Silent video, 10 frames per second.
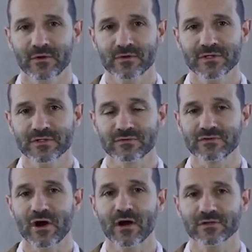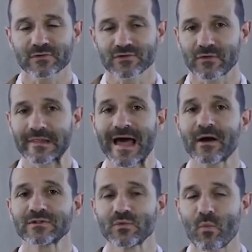nurses or doctors are
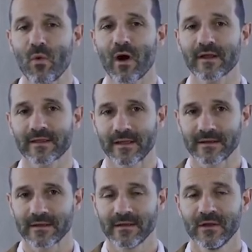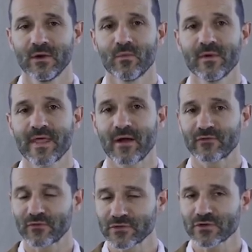allowed to walk in
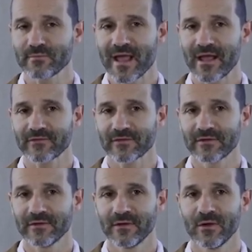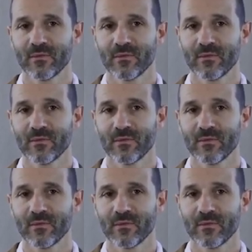without surgical mask,